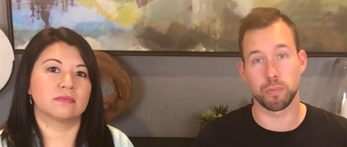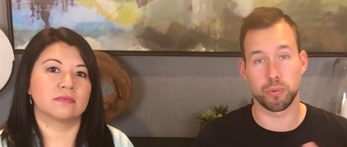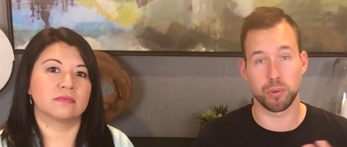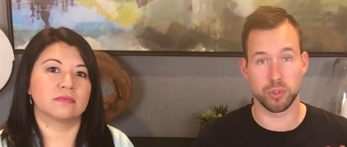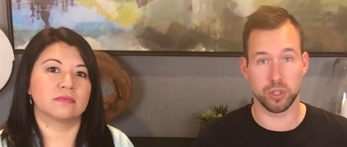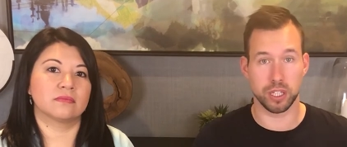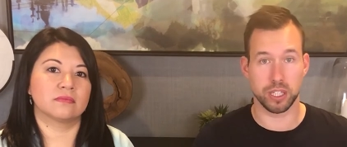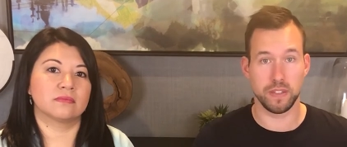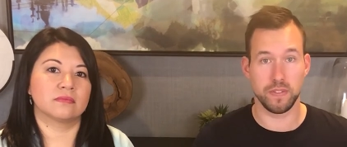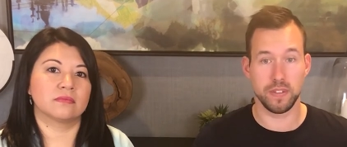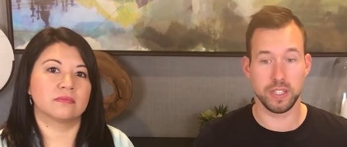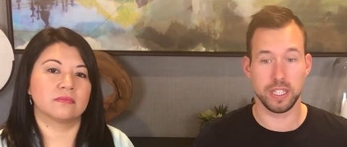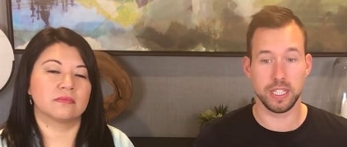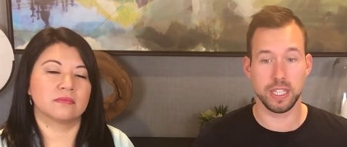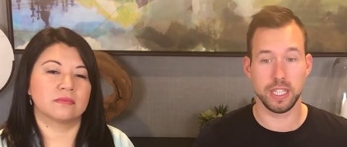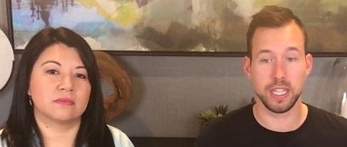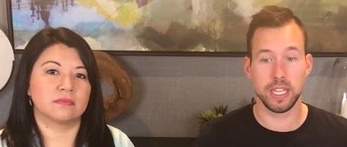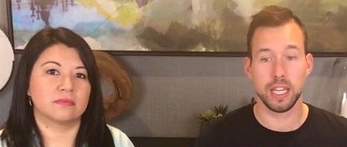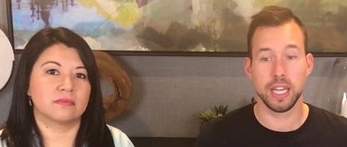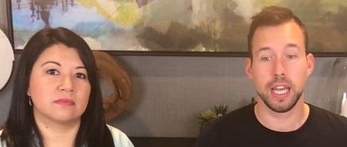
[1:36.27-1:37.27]

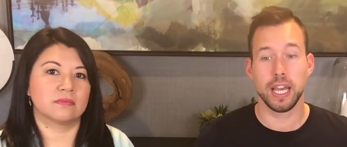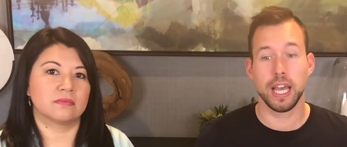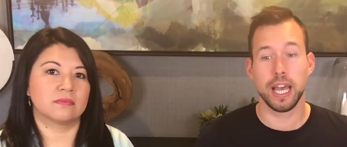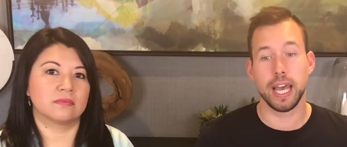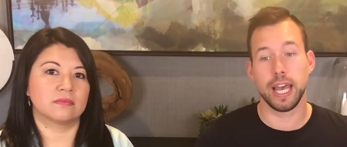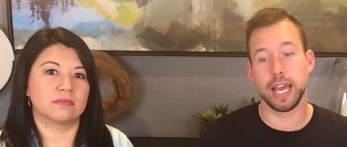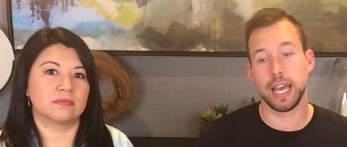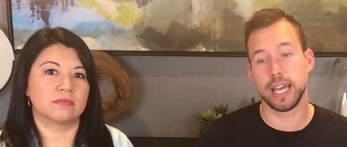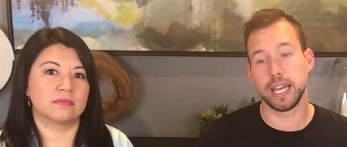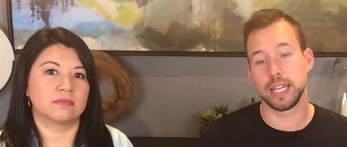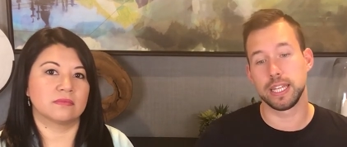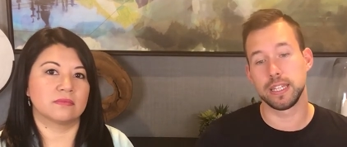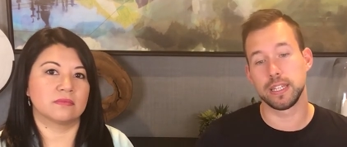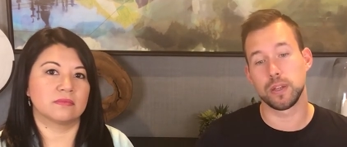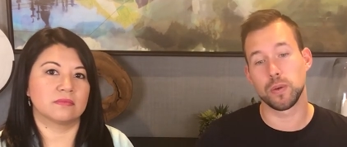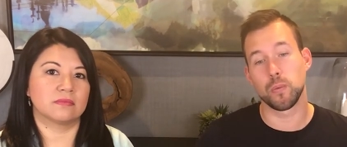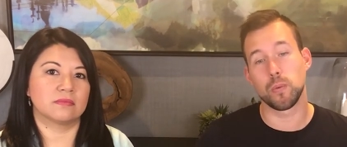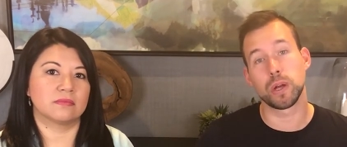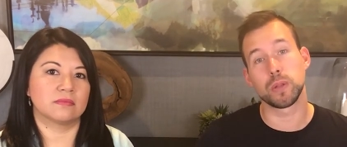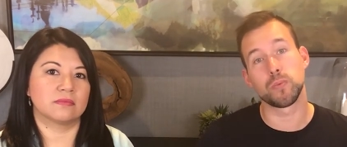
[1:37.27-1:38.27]
Speaker 1: productivity
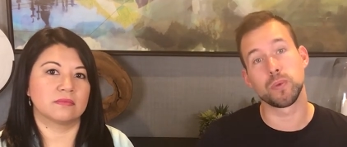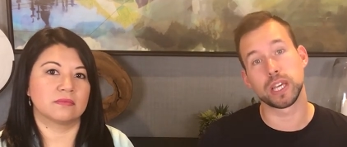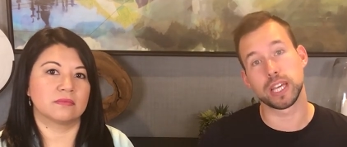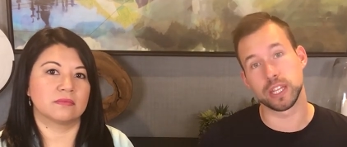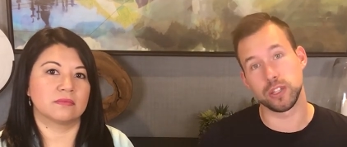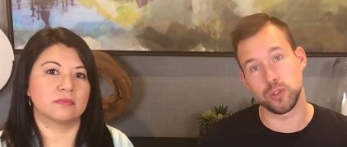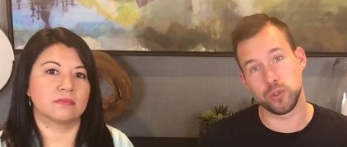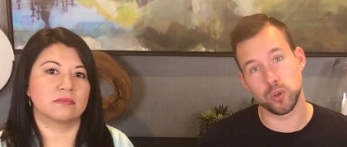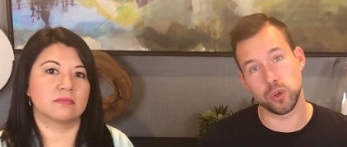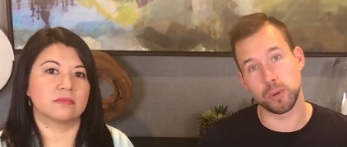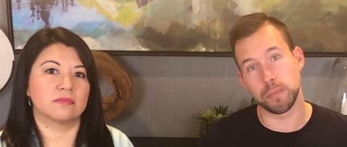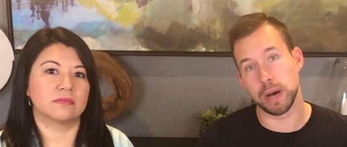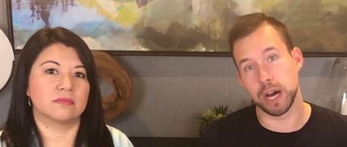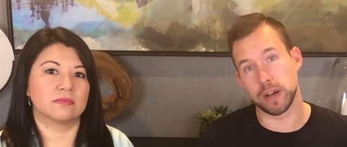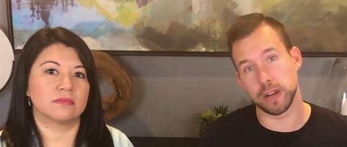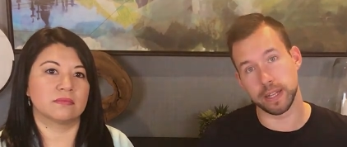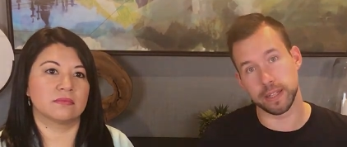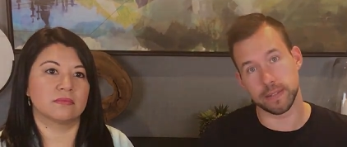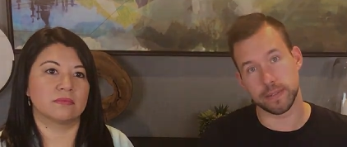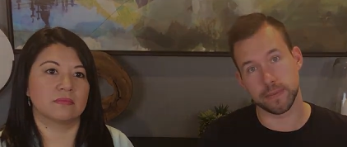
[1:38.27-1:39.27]
and what we can do
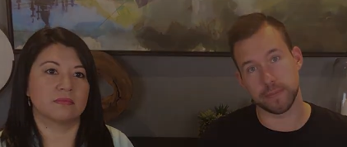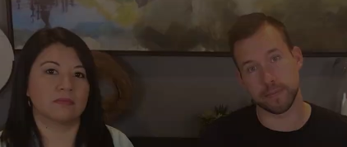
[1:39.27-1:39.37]
about it.